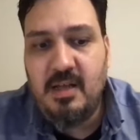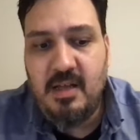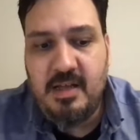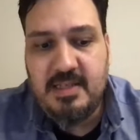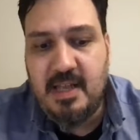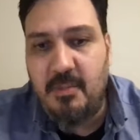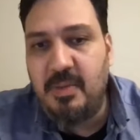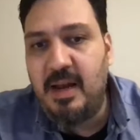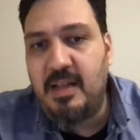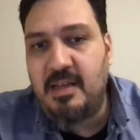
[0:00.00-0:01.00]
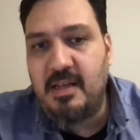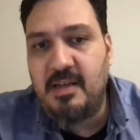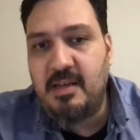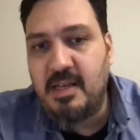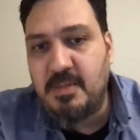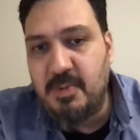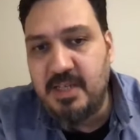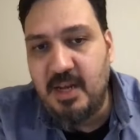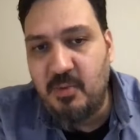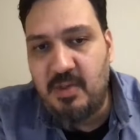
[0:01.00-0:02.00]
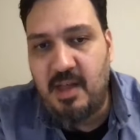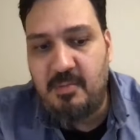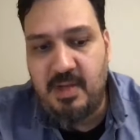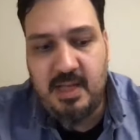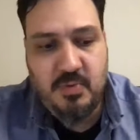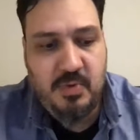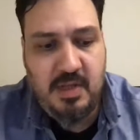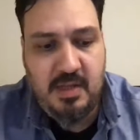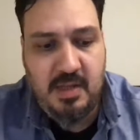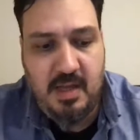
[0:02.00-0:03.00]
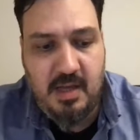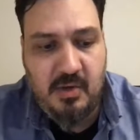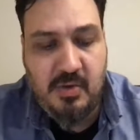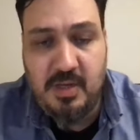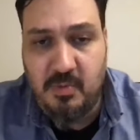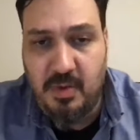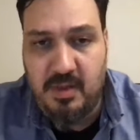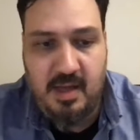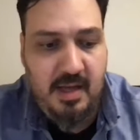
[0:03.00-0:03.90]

is the ability, especially with the updates you did with